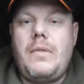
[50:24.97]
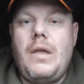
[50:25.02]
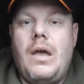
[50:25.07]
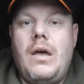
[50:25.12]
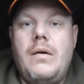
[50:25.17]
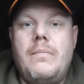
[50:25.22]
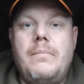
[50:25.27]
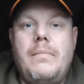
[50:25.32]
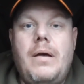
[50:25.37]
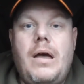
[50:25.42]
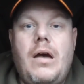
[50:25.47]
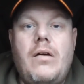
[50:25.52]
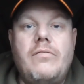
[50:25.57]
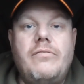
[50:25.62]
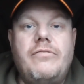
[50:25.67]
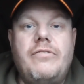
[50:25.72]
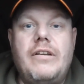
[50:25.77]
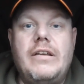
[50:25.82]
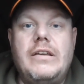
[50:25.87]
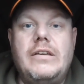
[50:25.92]

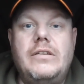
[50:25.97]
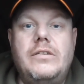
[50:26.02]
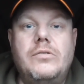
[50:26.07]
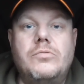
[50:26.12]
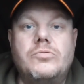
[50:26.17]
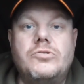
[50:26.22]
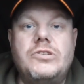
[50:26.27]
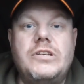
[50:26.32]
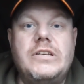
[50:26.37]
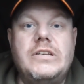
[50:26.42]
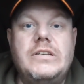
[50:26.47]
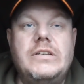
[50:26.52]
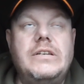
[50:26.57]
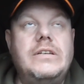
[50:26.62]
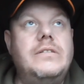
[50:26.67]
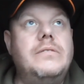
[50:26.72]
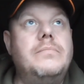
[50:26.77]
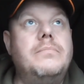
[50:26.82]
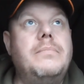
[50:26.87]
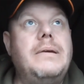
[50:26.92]
Hopefully you'll see
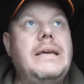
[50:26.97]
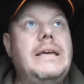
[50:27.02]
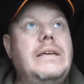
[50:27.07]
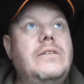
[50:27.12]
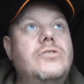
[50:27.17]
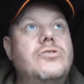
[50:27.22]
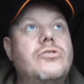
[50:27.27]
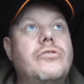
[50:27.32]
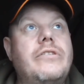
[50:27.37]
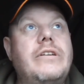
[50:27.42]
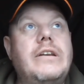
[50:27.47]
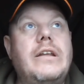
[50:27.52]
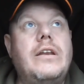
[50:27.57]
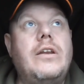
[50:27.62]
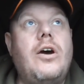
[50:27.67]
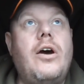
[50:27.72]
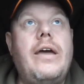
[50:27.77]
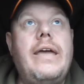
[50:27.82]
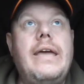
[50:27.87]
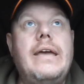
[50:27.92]
me during the
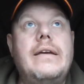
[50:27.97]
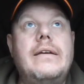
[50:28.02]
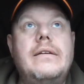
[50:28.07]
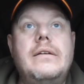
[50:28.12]
night